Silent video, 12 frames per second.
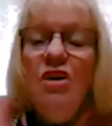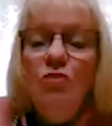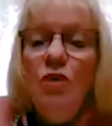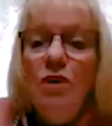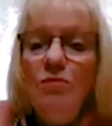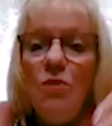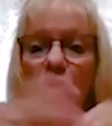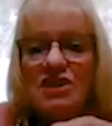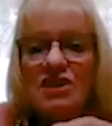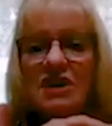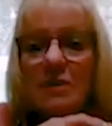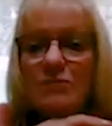we're more
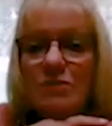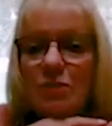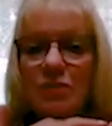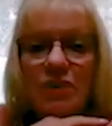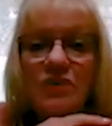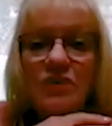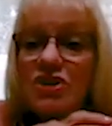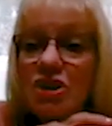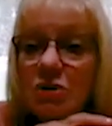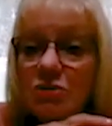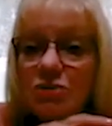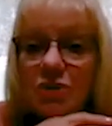susceptible than the
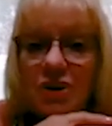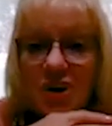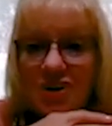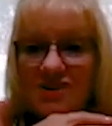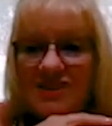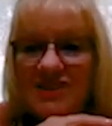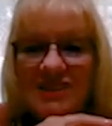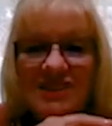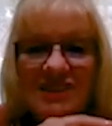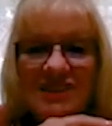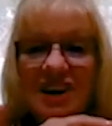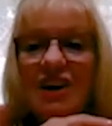children are
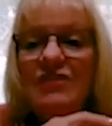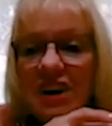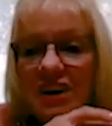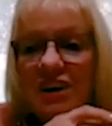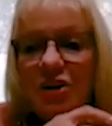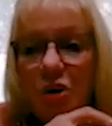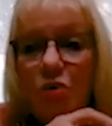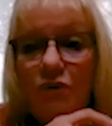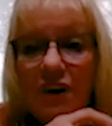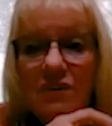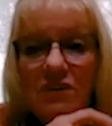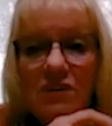of getting
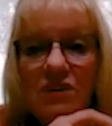COVID.